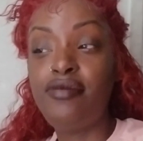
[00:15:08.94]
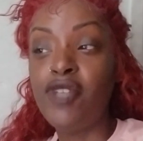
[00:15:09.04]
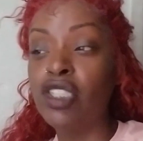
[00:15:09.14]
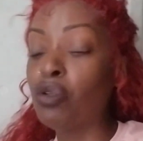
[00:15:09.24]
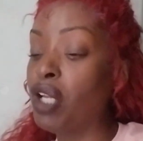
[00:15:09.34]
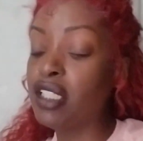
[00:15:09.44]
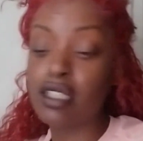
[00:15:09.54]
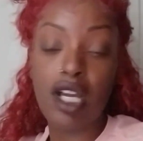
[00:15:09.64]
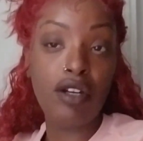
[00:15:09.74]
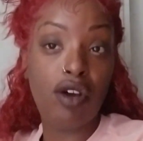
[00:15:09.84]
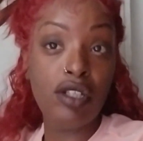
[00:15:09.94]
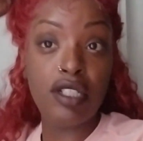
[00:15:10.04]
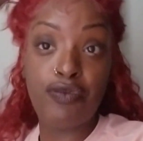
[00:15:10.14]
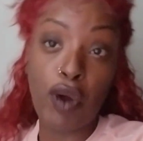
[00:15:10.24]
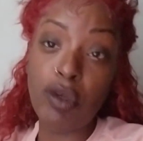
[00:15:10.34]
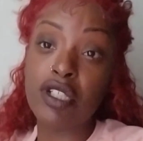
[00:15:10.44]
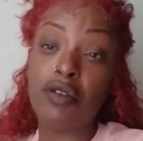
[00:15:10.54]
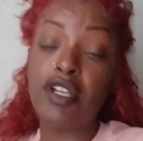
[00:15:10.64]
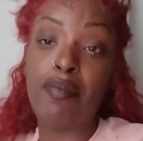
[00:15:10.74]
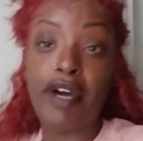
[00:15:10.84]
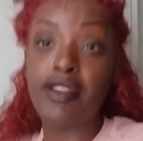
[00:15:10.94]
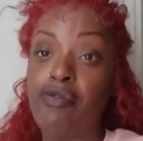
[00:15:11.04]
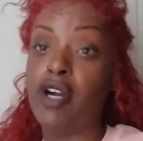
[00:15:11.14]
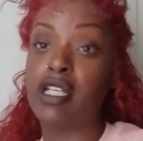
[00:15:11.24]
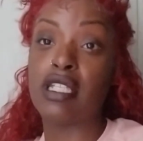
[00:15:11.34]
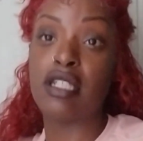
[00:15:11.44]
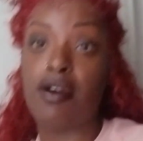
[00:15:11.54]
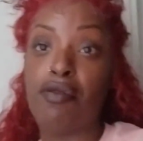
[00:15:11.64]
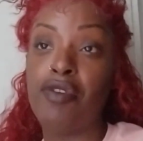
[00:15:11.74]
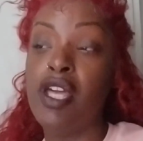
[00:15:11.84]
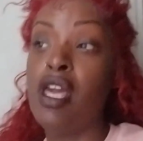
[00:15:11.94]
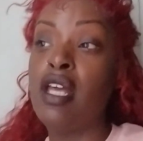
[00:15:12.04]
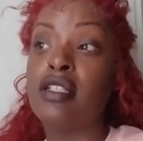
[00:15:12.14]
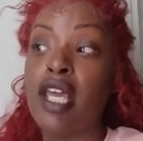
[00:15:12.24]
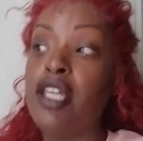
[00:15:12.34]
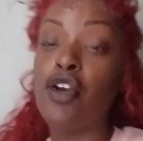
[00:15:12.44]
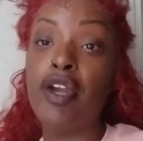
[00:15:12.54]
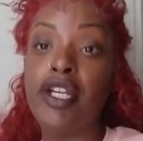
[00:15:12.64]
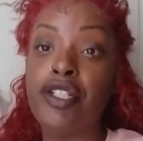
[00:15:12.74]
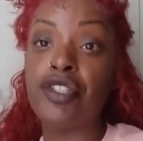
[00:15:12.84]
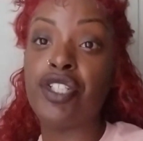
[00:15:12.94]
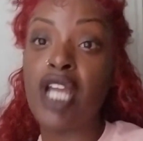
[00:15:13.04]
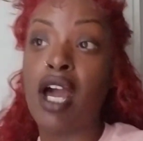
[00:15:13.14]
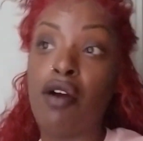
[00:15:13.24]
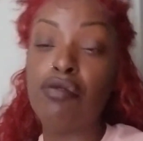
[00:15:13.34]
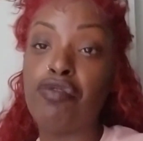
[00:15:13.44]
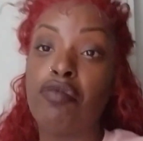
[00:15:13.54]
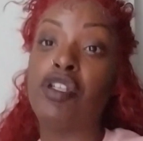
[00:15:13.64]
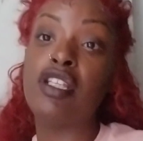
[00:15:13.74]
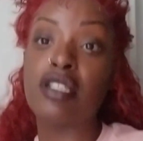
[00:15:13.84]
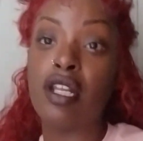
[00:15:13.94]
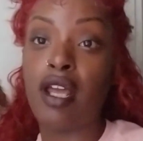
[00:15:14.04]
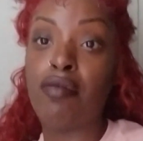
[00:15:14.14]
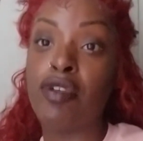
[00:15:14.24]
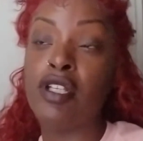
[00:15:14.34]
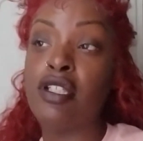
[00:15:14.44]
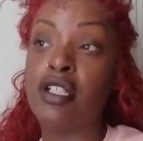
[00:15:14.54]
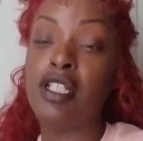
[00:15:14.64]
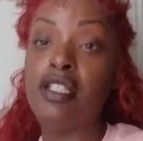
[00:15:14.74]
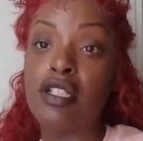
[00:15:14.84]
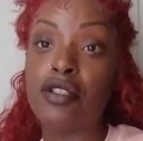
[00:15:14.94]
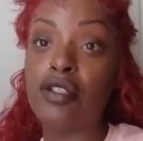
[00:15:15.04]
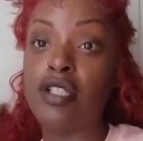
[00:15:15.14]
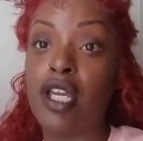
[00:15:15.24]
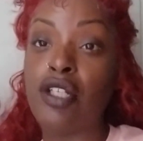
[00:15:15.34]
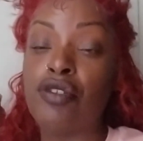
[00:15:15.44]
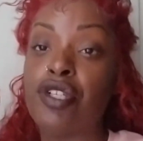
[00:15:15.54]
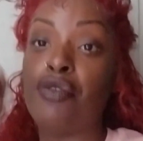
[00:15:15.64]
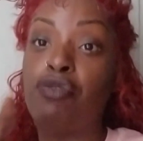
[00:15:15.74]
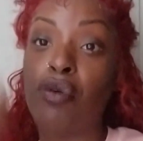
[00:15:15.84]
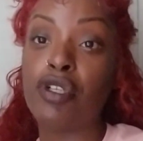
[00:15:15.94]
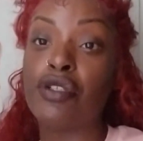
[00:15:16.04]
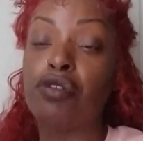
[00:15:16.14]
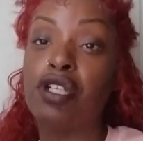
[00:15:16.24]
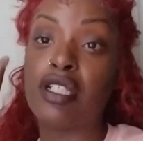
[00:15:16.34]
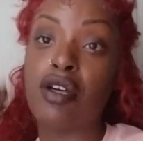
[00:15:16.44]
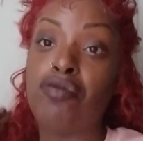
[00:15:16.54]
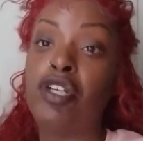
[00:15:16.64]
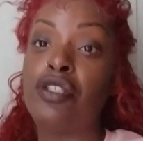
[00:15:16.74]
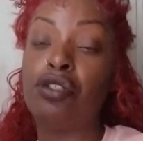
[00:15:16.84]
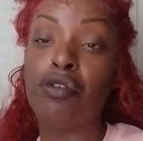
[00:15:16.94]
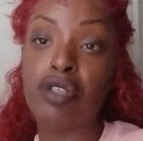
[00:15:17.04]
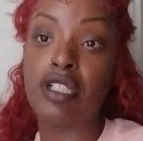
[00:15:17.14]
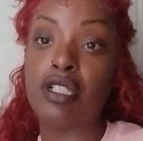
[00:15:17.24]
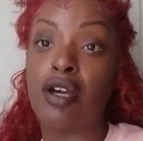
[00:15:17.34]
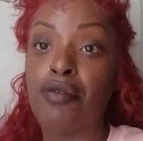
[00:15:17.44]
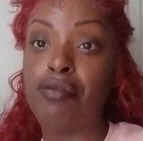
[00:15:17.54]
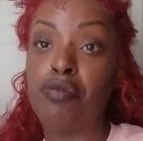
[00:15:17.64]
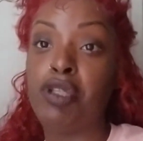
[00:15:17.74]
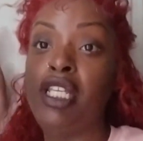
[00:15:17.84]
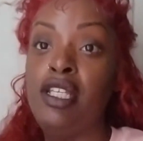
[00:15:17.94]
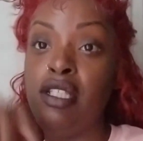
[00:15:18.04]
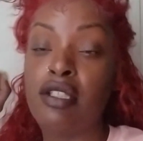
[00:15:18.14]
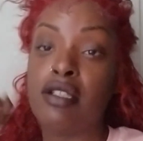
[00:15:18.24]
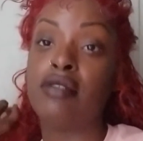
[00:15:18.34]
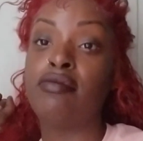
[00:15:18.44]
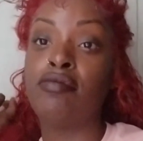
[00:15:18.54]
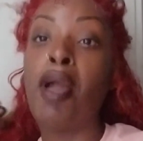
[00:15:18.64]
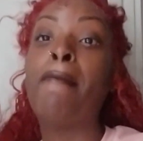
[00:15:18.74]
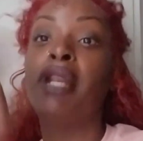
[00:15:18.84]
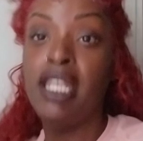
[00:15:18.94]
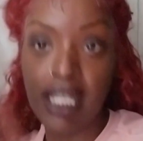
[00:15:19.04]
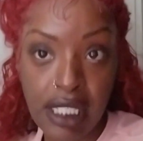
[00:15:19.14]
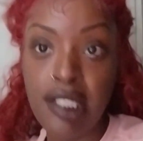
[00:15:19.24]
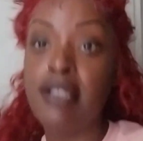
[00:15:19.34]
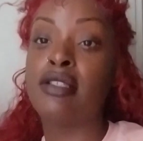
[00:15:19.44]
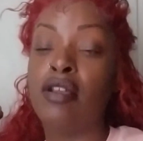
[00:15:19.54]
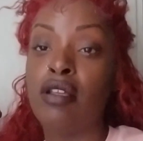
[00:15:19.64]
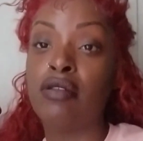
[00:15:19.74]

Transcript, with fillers: So let's cut all this. Focus on your motherfucking self. Take your energy out from these celebrities and these entertainers and focus on yourself. Get to know yourself, please. Please.